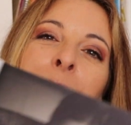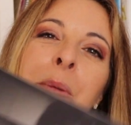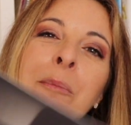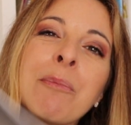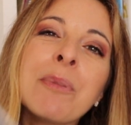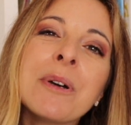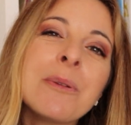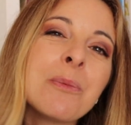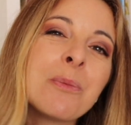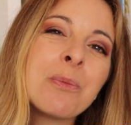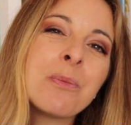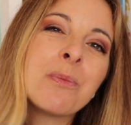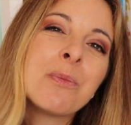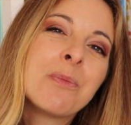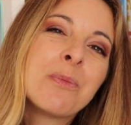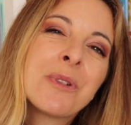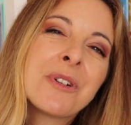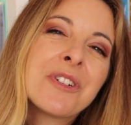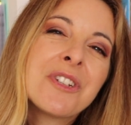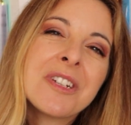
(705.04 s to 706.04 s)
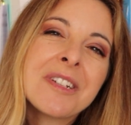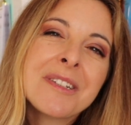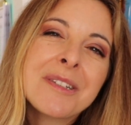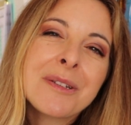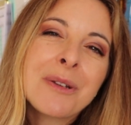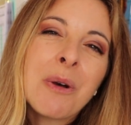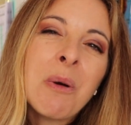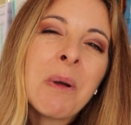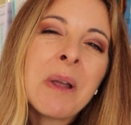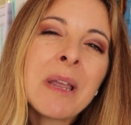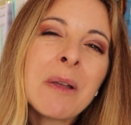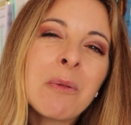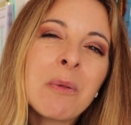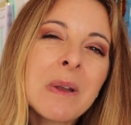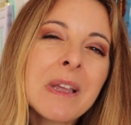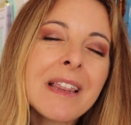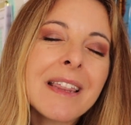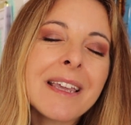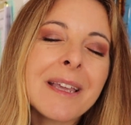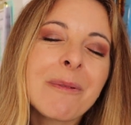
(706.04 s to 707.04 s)
but we're just going
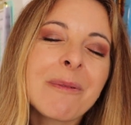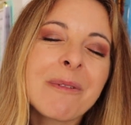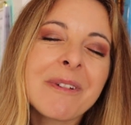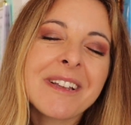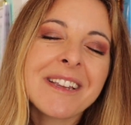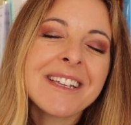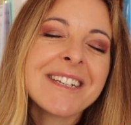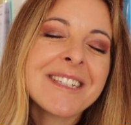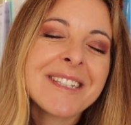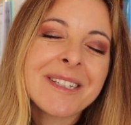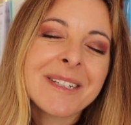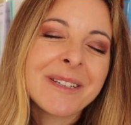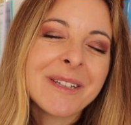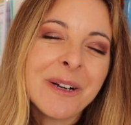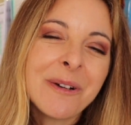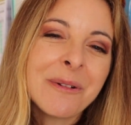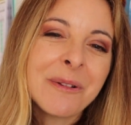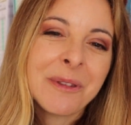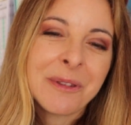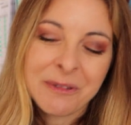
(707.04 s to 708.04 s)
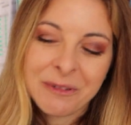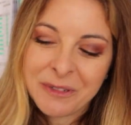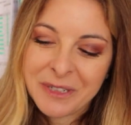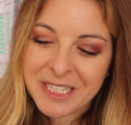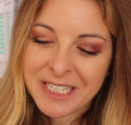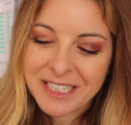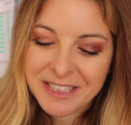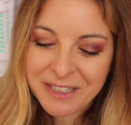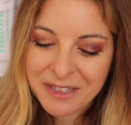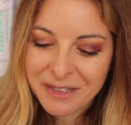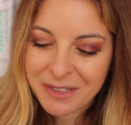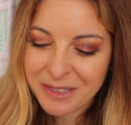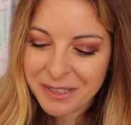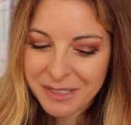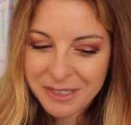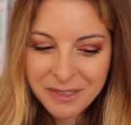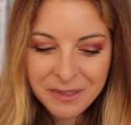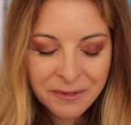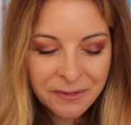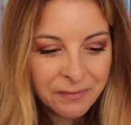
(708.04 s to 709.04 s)
really, really slow through it. There's,